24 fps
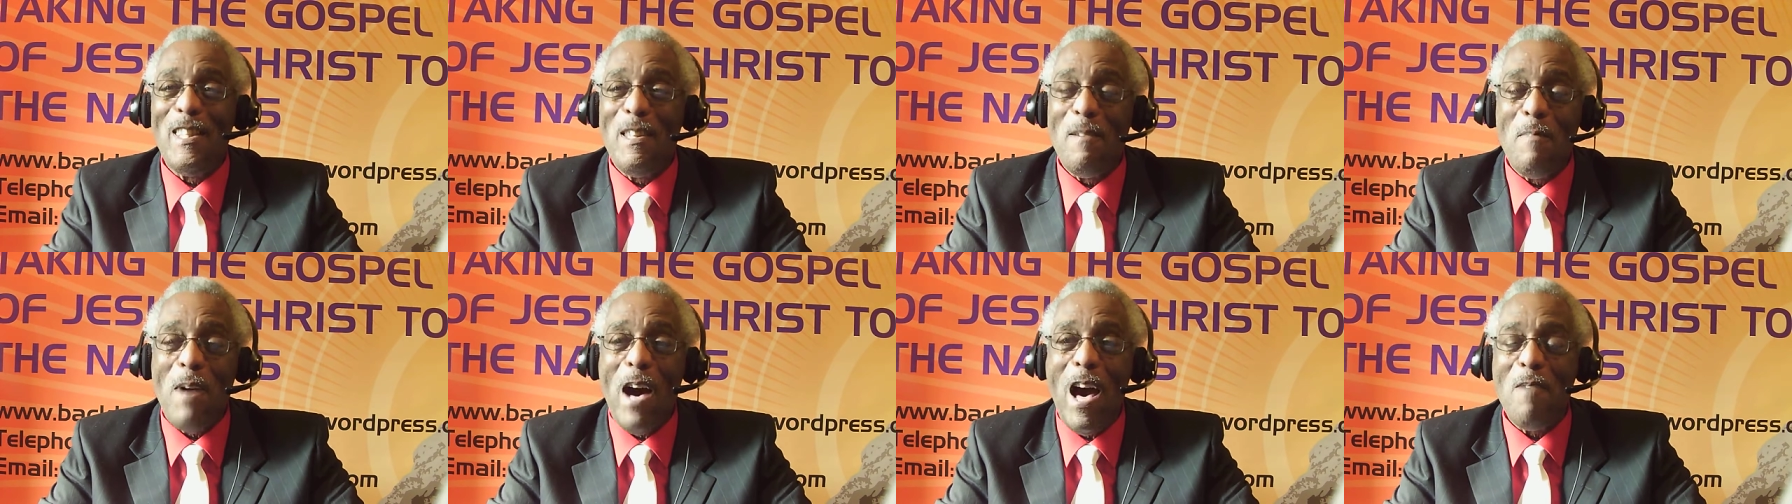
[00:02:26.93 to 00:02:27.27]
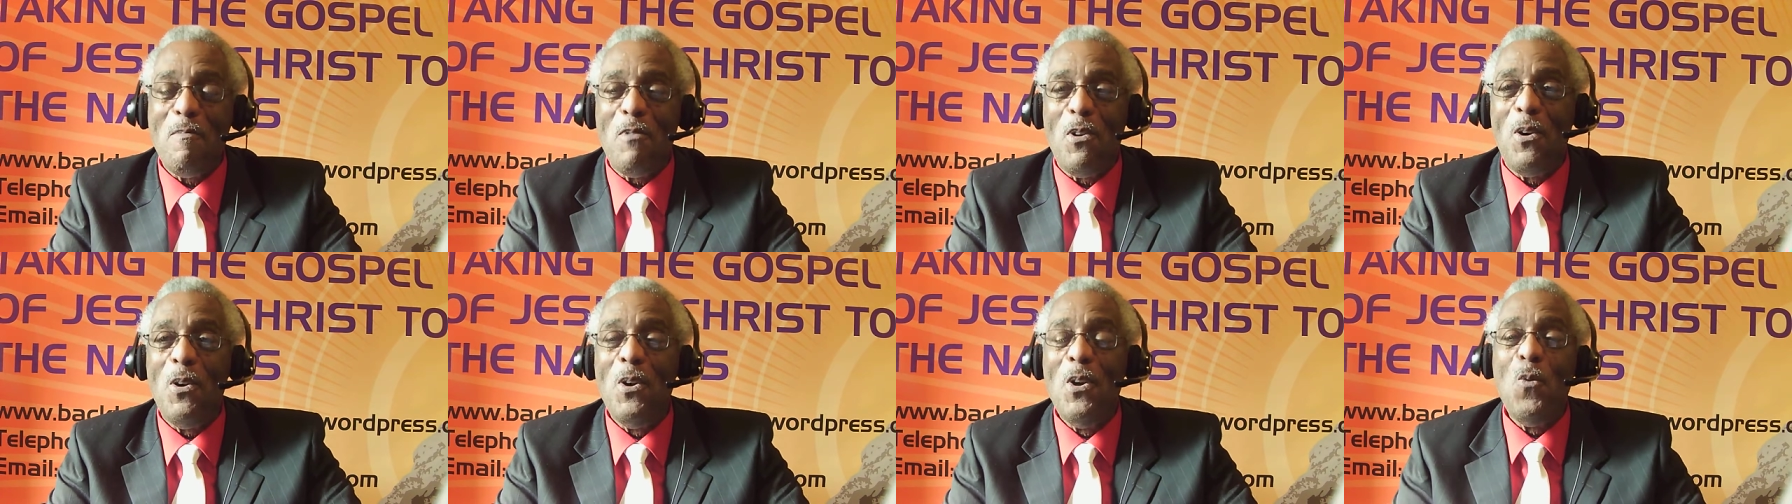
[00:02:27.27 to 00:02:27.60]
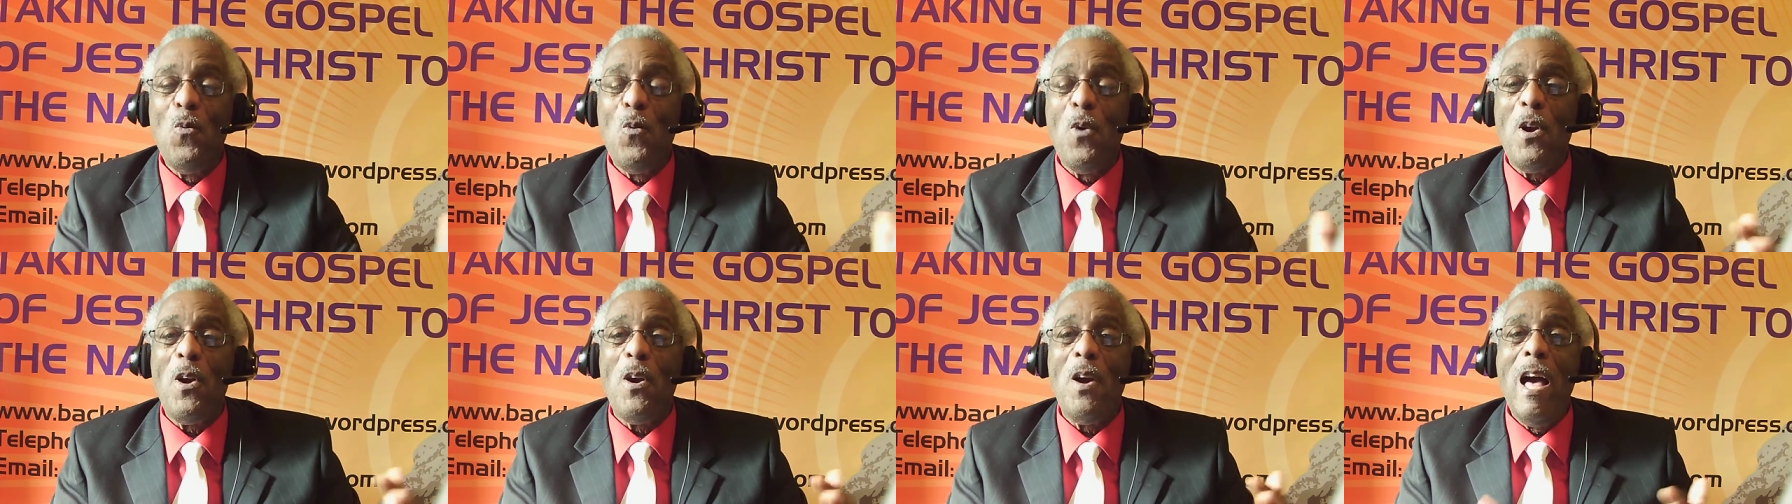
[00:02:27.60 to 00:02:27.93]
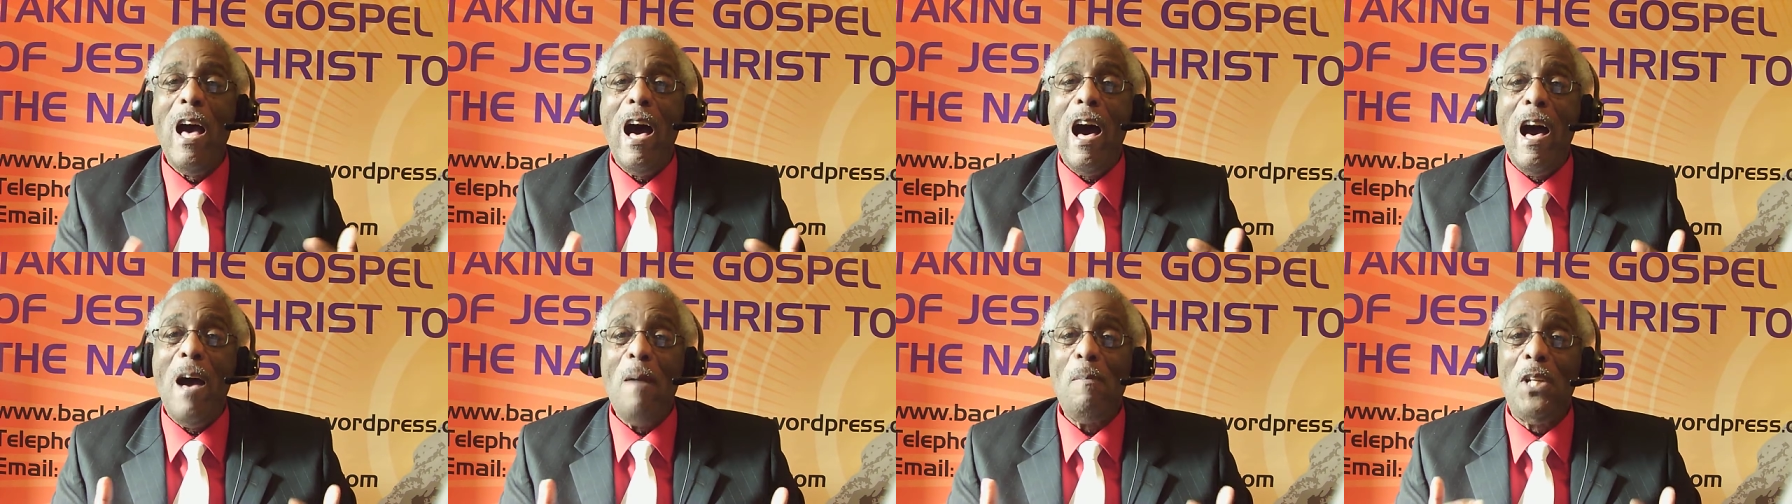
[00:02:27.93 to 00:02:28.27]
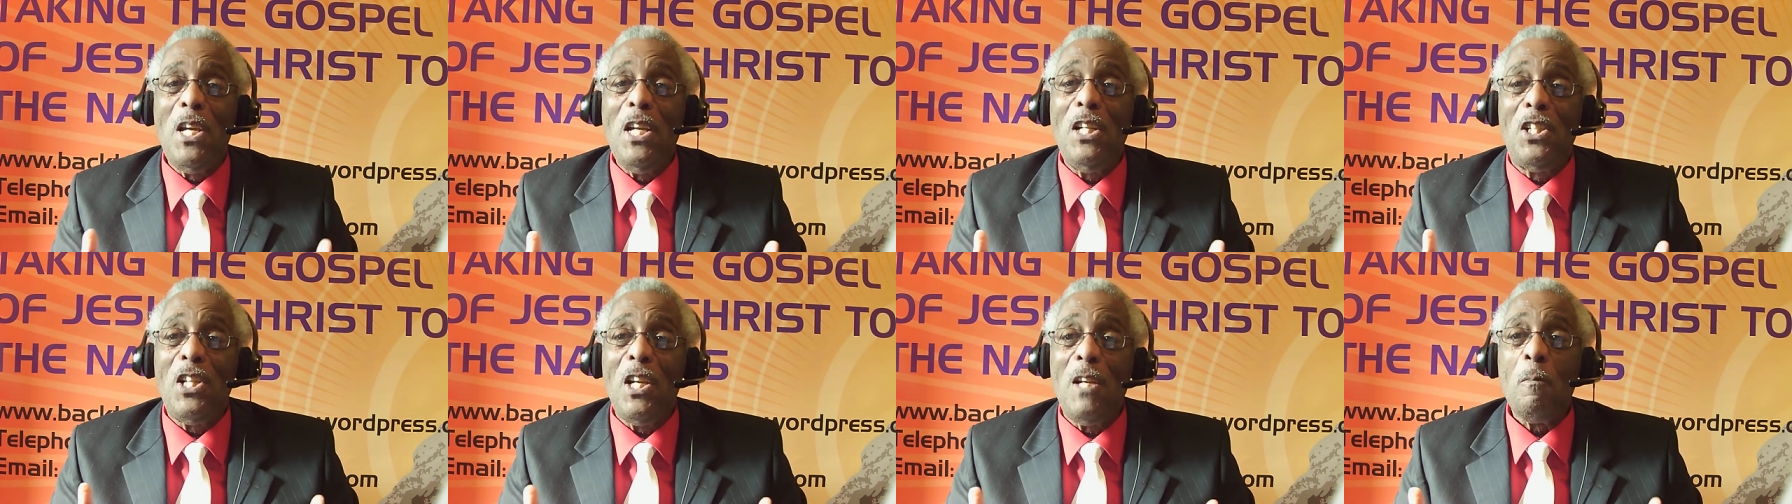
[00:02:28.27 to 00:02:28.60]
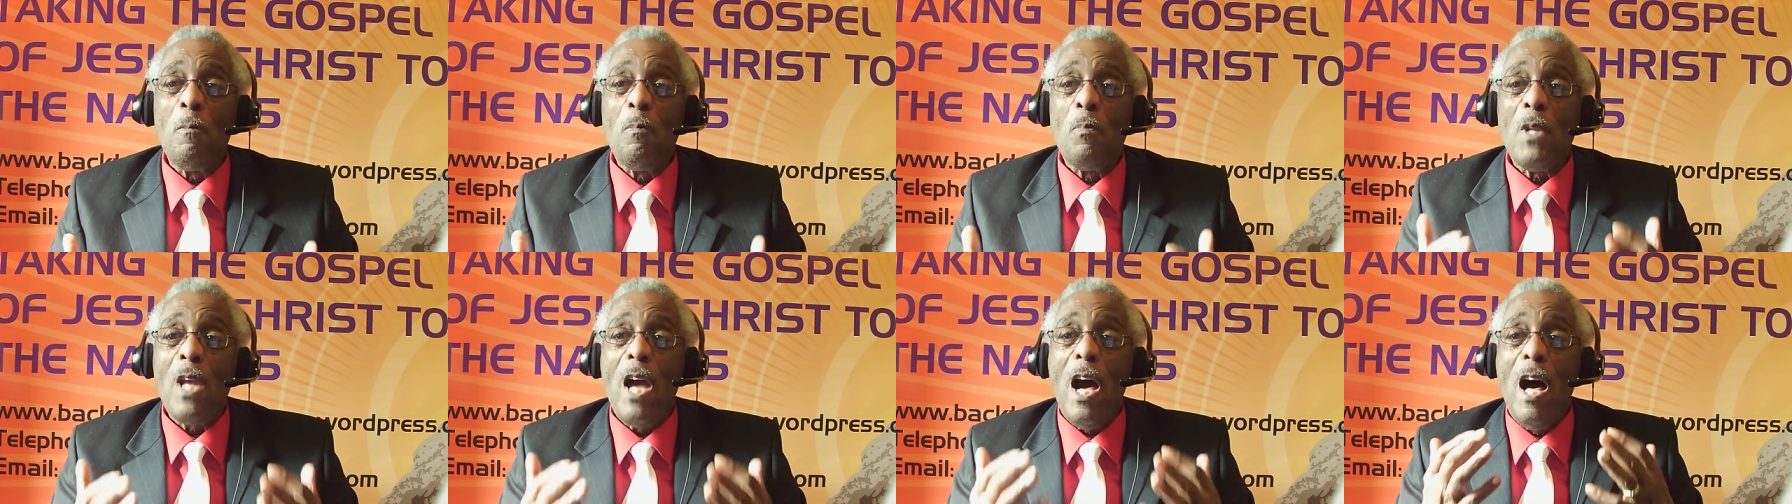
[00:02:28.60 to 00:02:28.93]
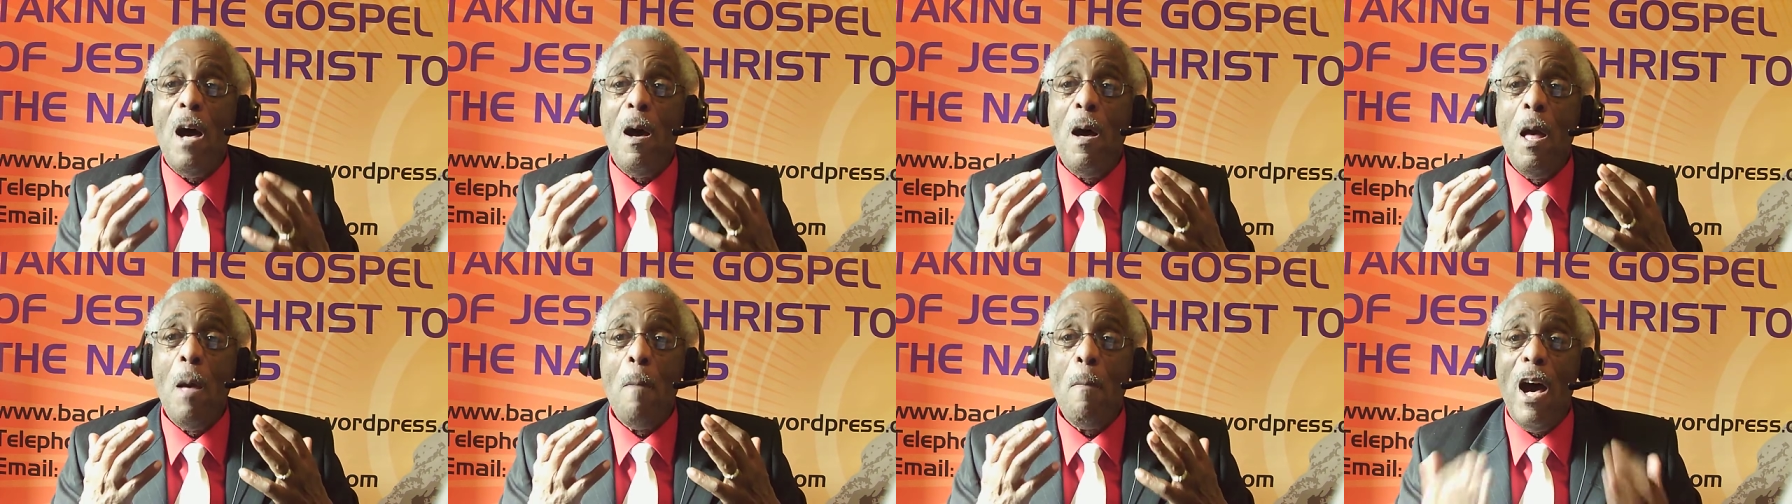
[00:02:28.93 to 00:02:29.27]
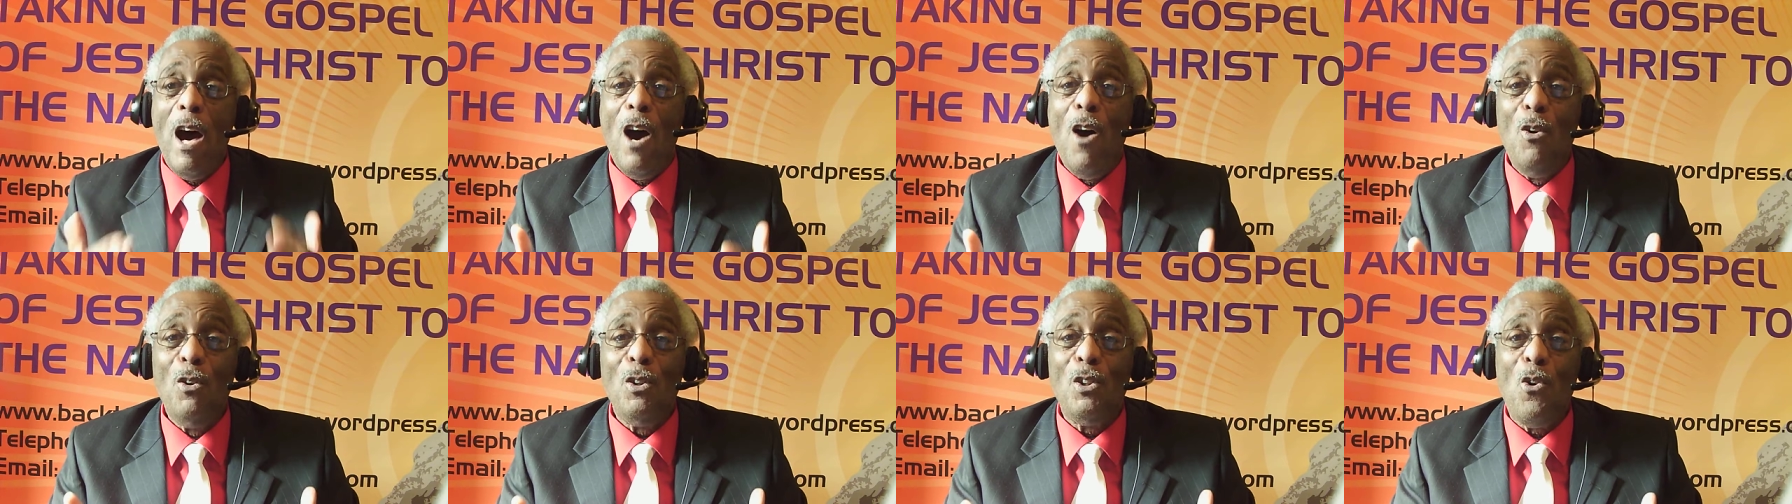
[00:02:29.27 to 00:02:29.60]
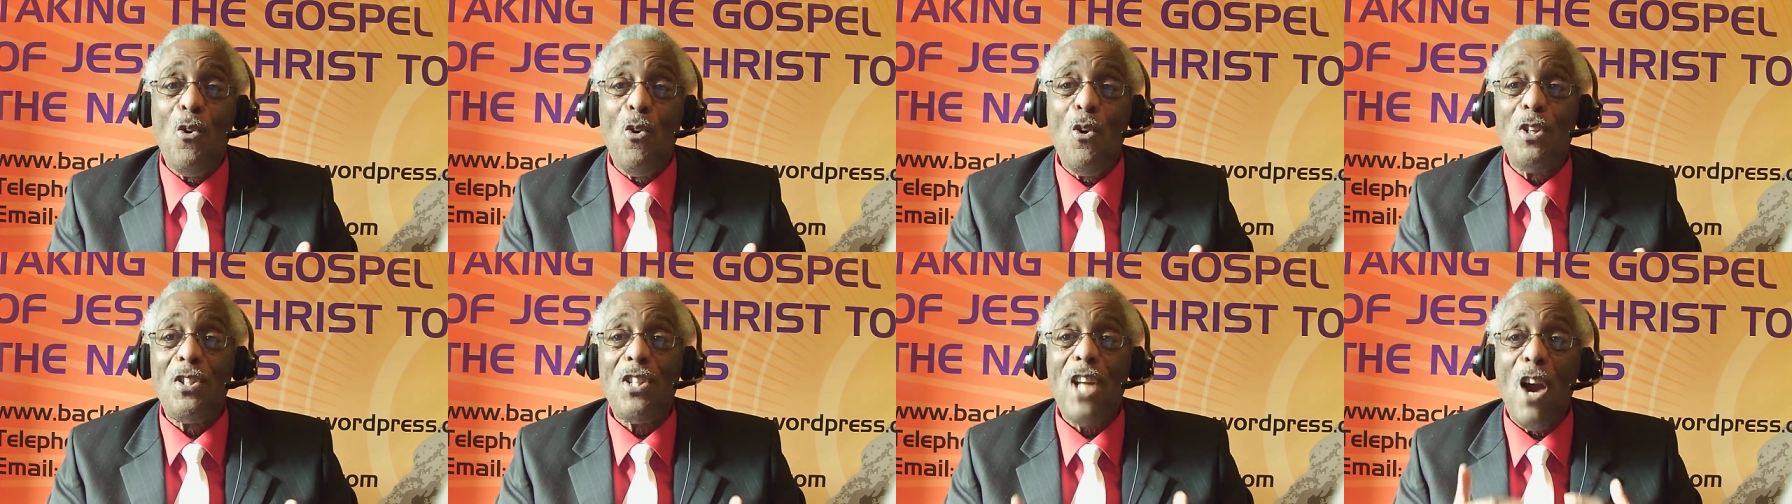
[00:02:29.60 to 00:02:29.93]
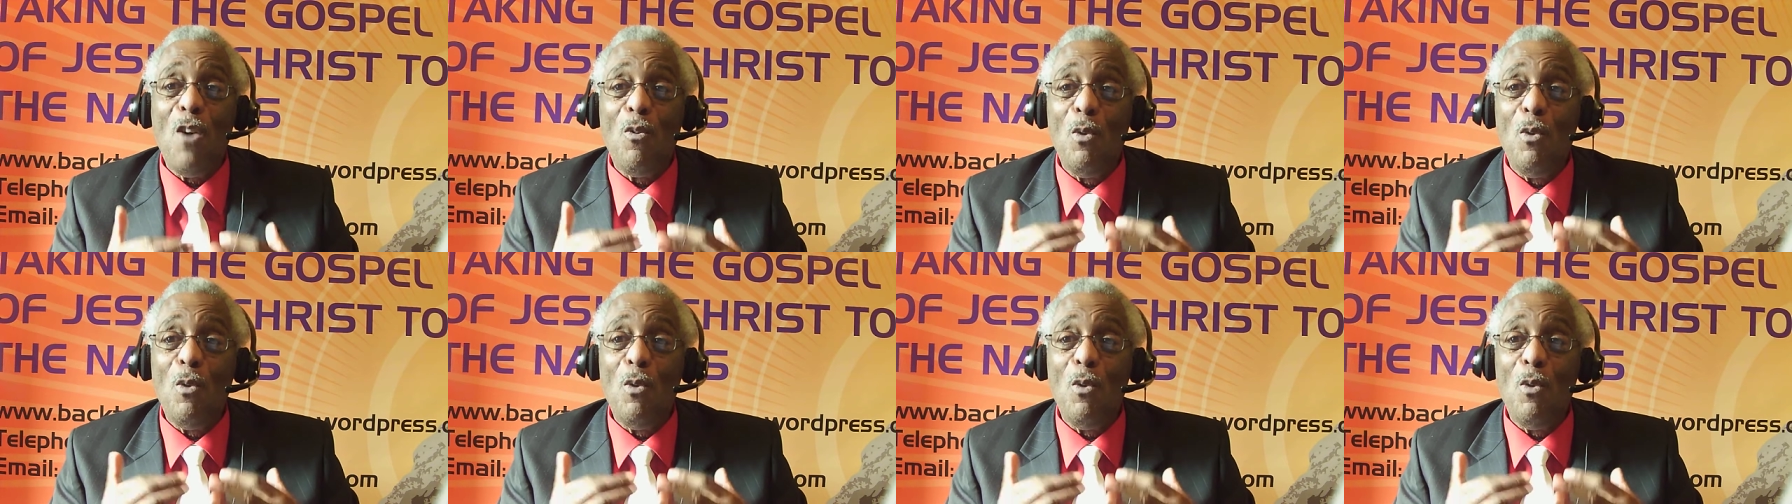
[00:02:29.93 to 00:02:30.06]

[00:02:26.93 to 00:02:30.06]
People who have gone to church all their lives